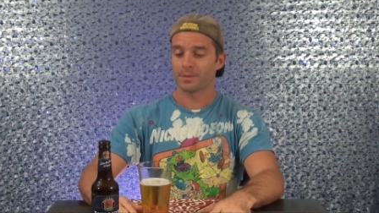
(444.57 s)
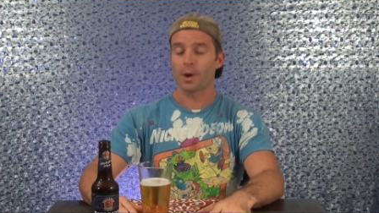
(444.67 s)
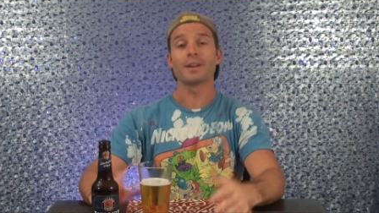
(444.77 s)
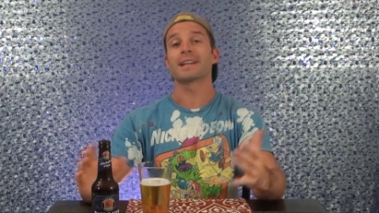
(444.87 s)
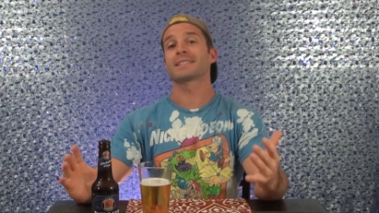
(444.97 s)

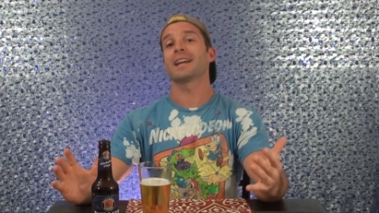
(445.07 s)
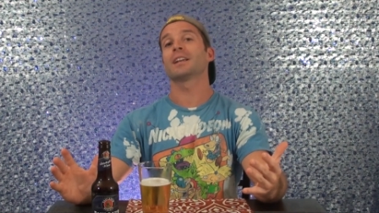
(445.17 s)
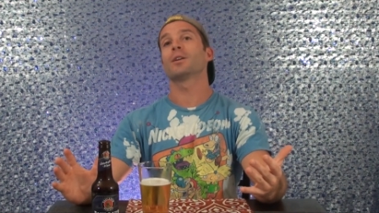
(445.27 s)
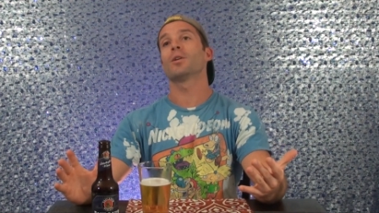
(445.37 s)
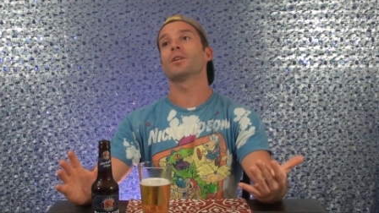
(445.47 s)
Our next
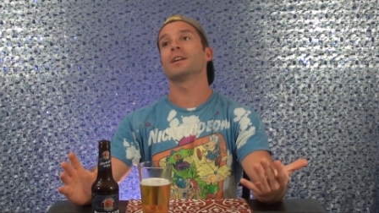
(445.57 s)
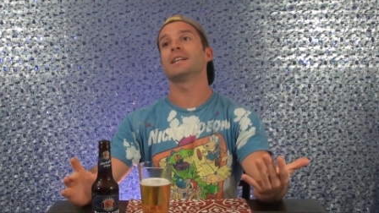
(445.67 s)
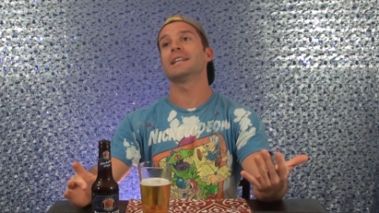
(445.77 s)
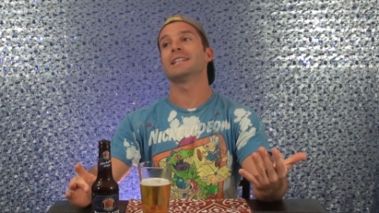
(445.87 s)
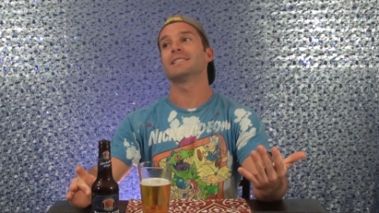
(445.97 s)

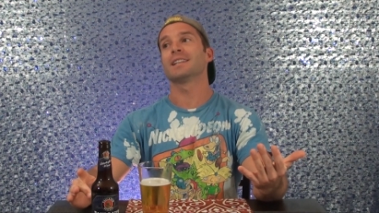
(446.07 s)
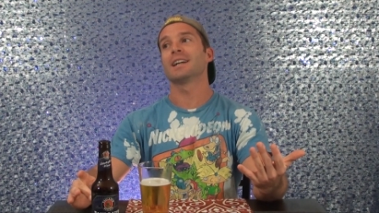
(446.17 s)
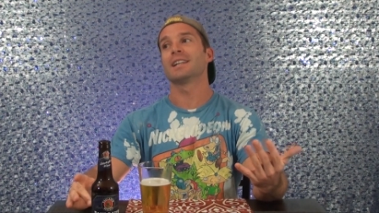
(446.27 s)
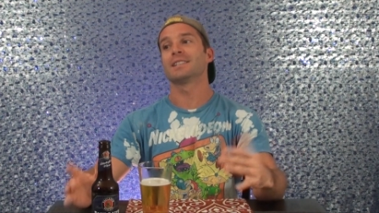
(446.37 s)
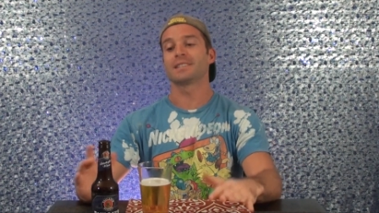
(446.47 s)
category is
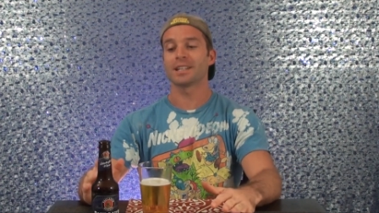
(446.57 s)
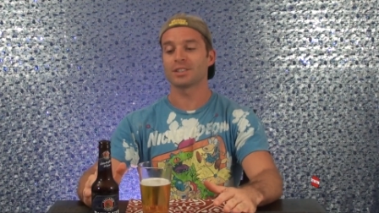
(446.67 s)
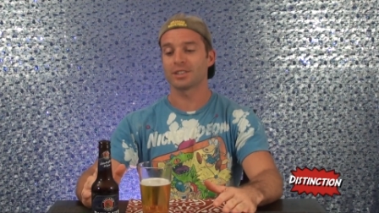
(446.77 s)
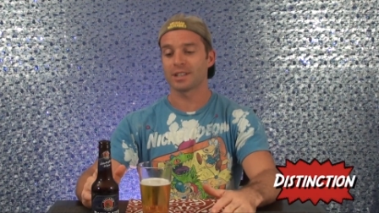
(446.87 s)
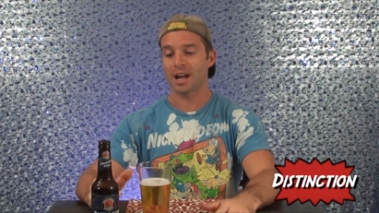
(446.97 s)

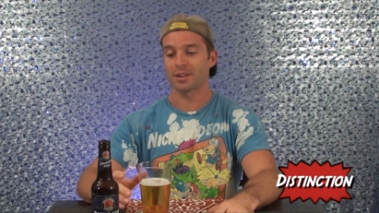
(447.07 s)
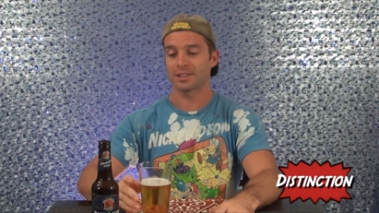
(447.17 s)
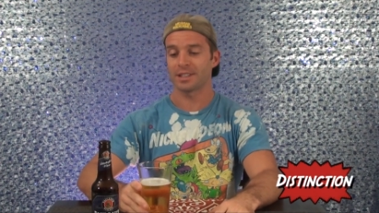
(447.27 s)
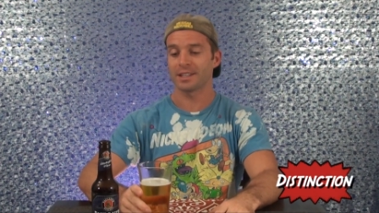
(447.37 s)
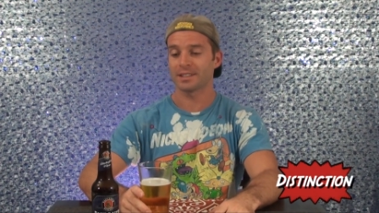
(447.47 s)
distinction. How
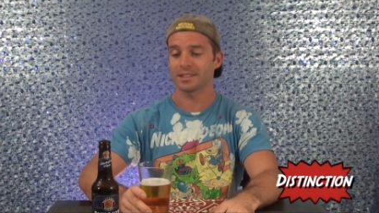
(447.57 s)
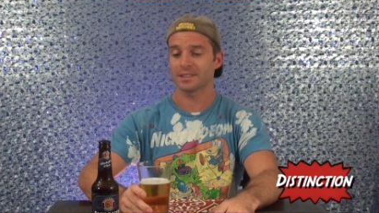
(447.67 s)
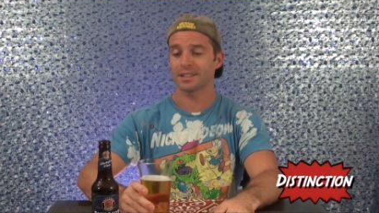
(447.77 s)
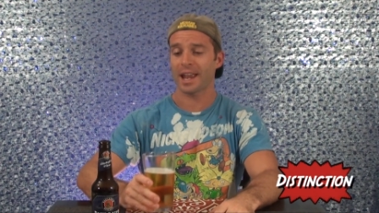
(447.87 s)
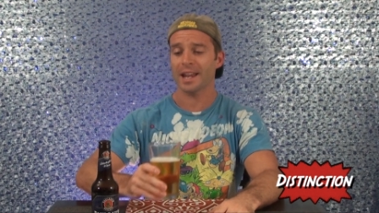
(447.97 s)
distinct is it?